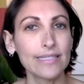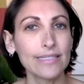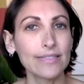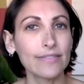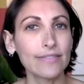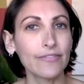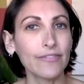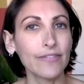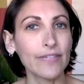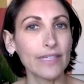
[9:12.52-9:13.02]

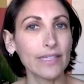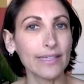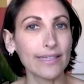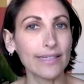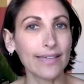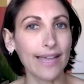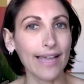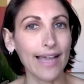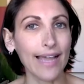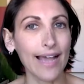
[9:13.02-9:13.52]
didn't
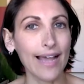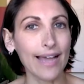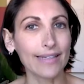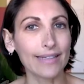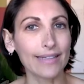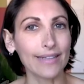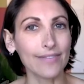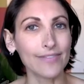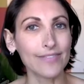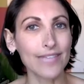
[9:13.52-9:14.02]
feel like I
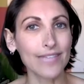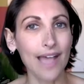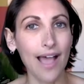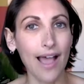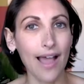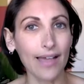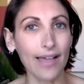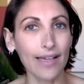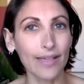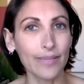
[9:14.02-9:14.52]
had enough
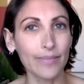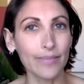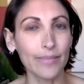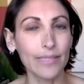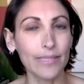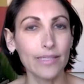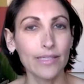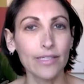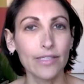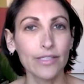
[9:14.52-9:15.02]

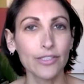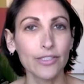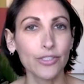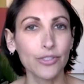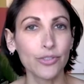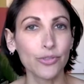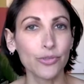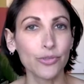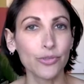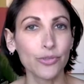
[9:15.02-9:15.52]
time
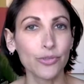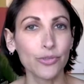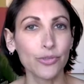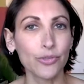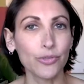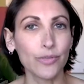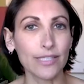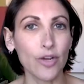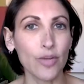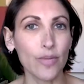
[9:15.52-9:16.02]
to
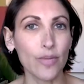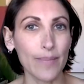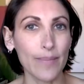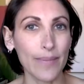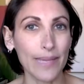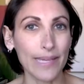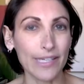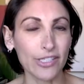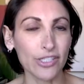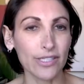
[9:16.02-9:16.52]
get to
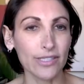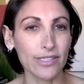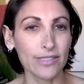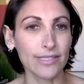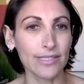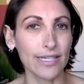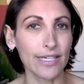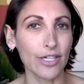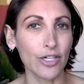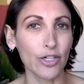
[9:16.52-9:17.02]
know my
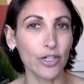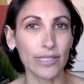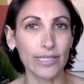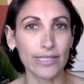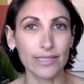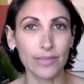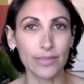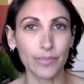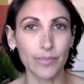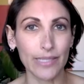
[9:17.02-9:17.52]
patients
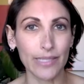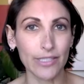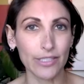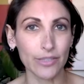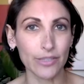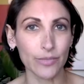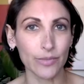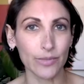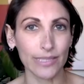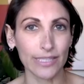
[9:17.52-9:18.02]
and create the
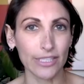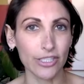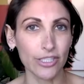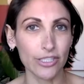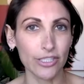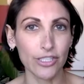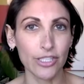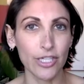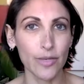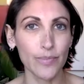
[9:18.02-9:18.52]
patient
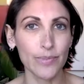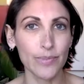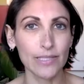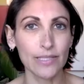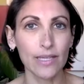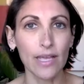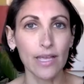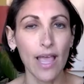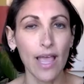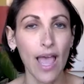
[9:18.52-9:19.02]

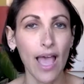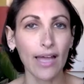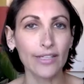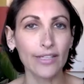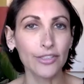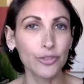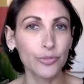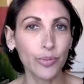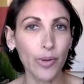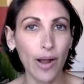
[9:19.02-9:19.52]
relationships.
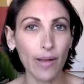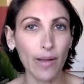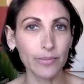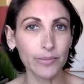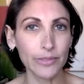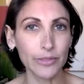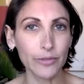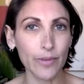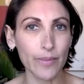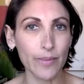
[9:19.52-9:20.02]
And you
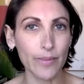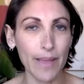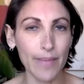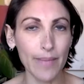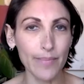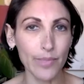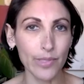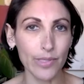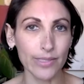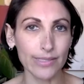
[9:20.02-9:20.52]
probably
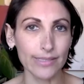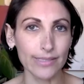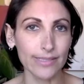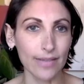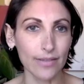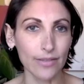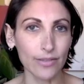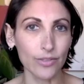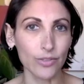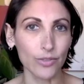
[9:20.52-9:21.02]

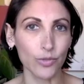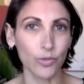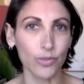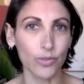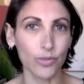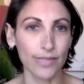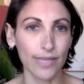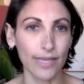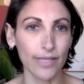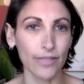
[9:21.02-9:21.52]
remember in dental
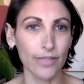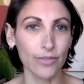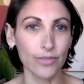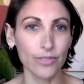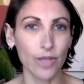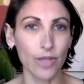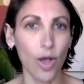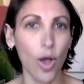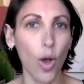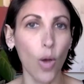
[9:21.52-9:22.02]
school, they
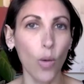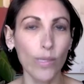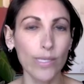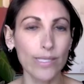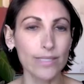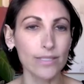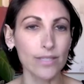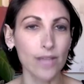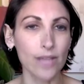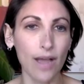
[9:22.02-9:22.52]
used to
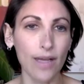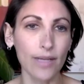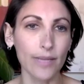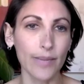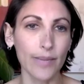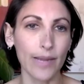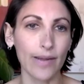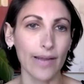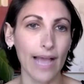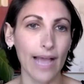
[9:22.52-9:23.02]
always
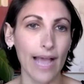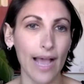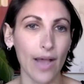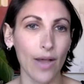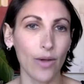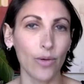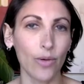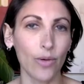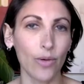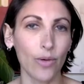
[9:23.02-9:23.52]
talk about
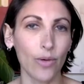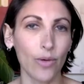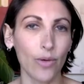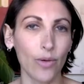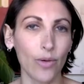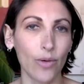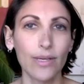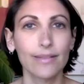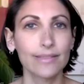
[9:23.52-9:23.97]
how